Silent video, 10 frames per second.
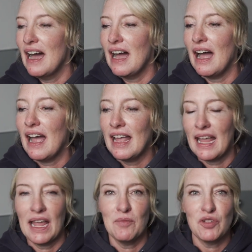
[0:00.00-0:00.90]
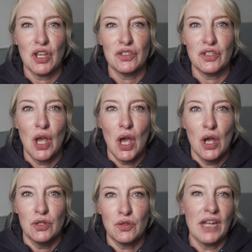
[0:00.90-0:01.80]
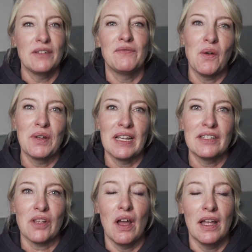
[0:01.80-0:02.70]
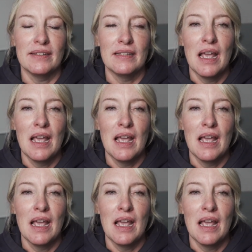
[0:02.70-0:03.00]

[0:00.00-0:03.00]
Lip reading: I am just trying to focus on